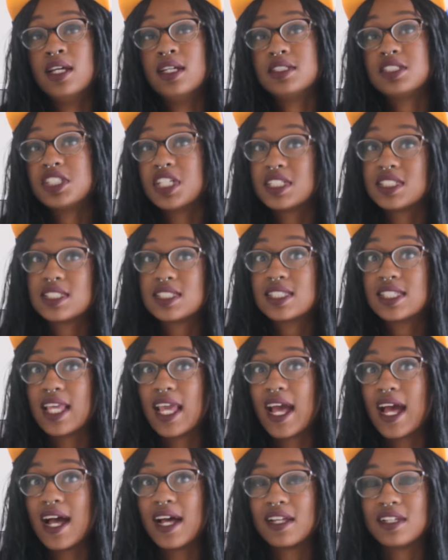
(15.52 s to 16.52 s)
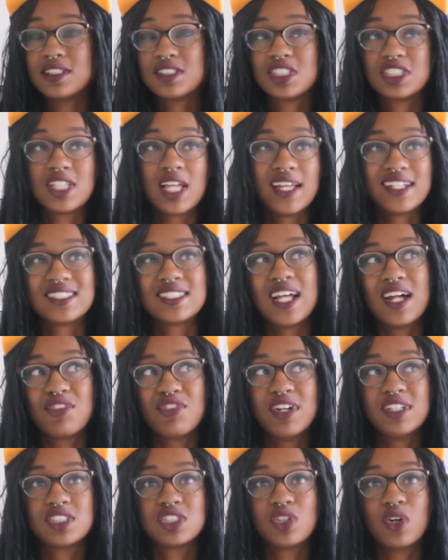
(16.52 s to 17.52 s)
just, yeah, it's not a
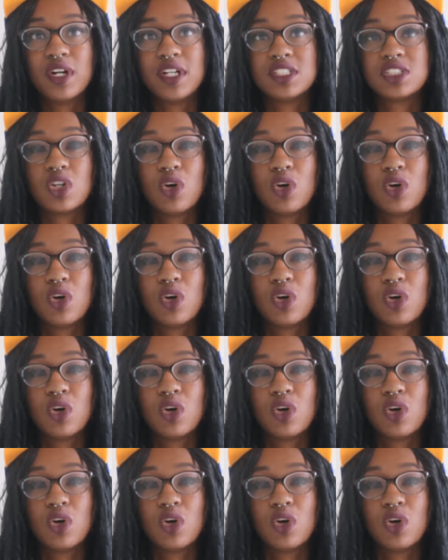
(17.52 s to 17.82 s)
fun story.